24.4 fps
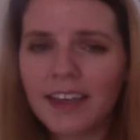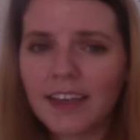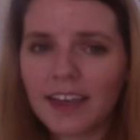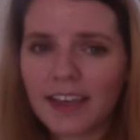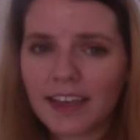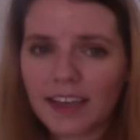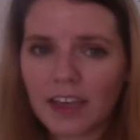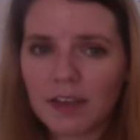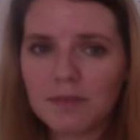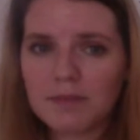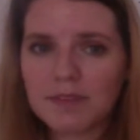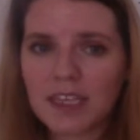
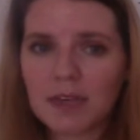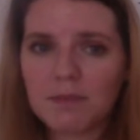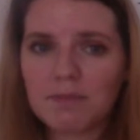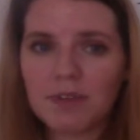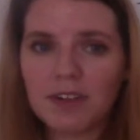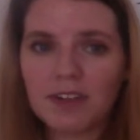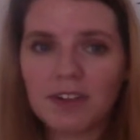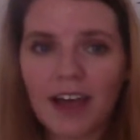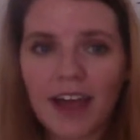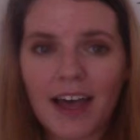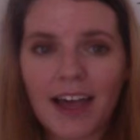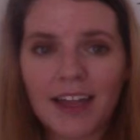It comes up a
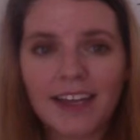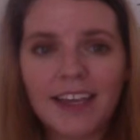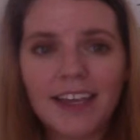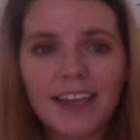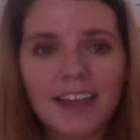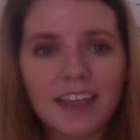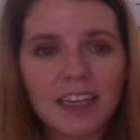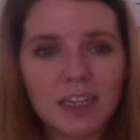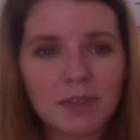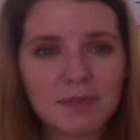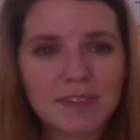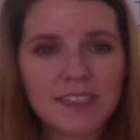lot.
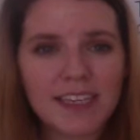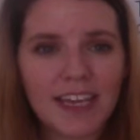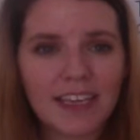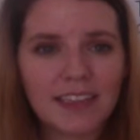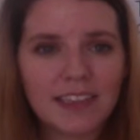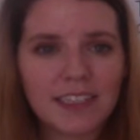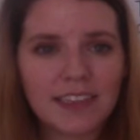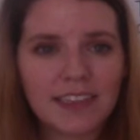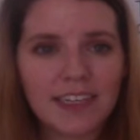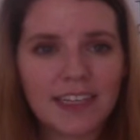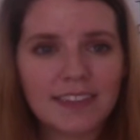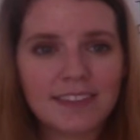I'm saying
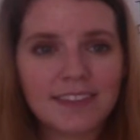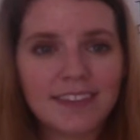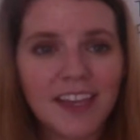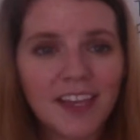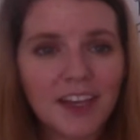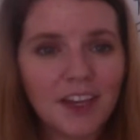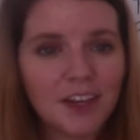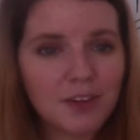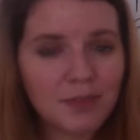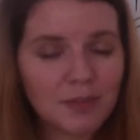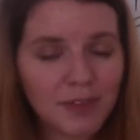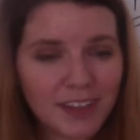that that's
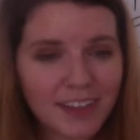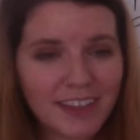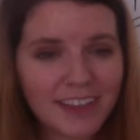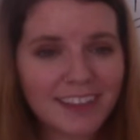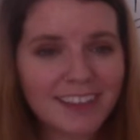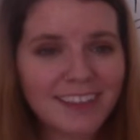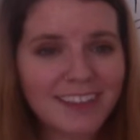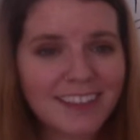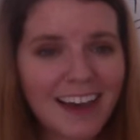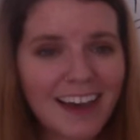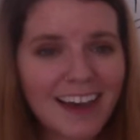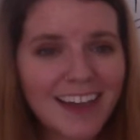a really
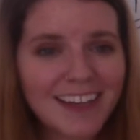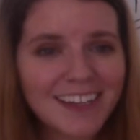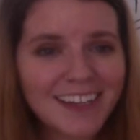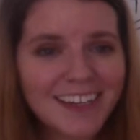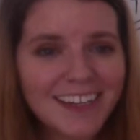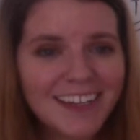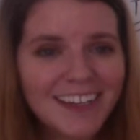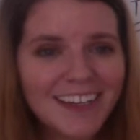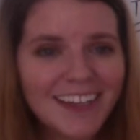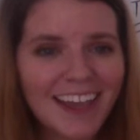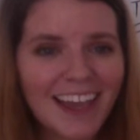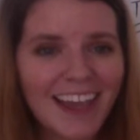good thought
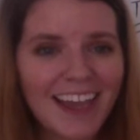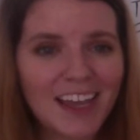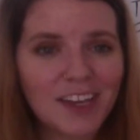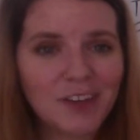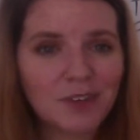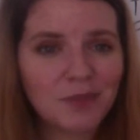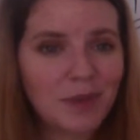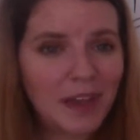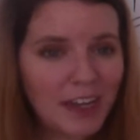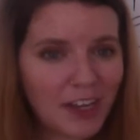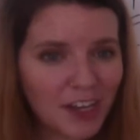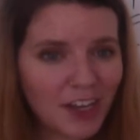
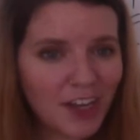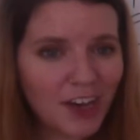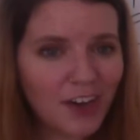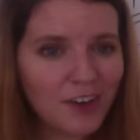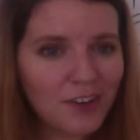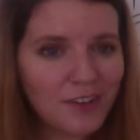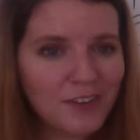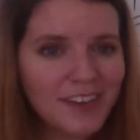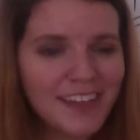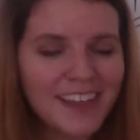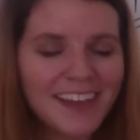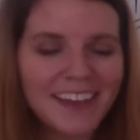and way to
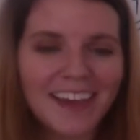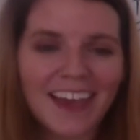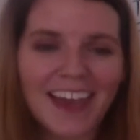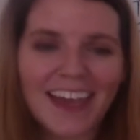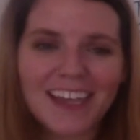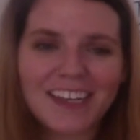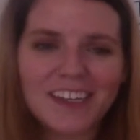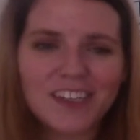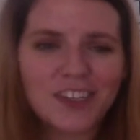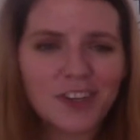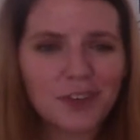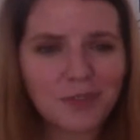go,
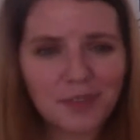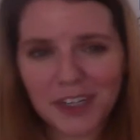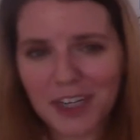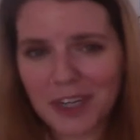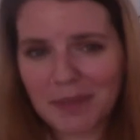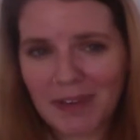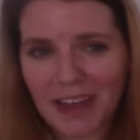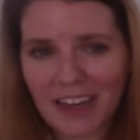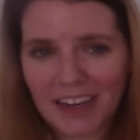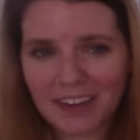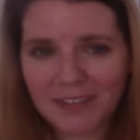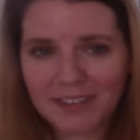and don't worry
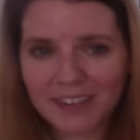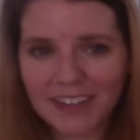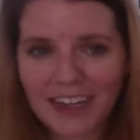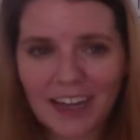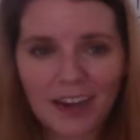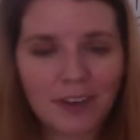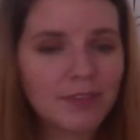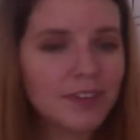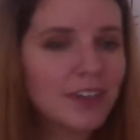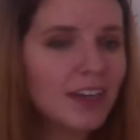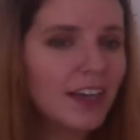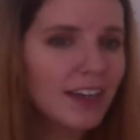about it for
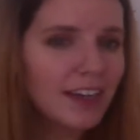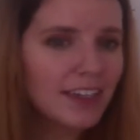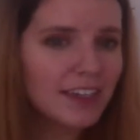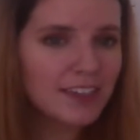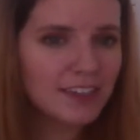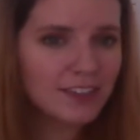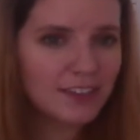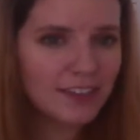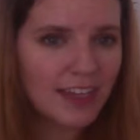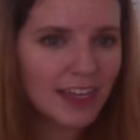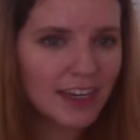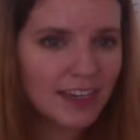now. We're not
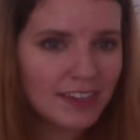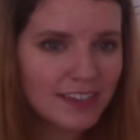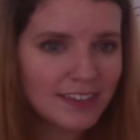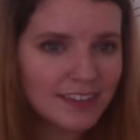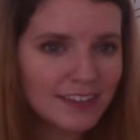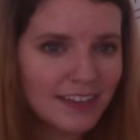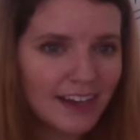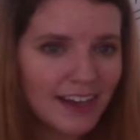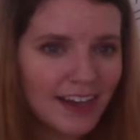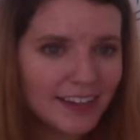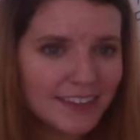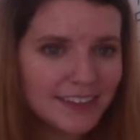going to do that in this
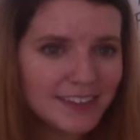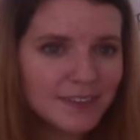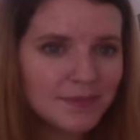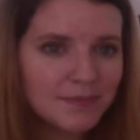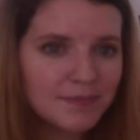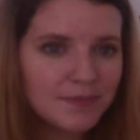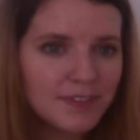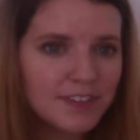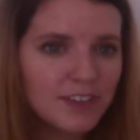class.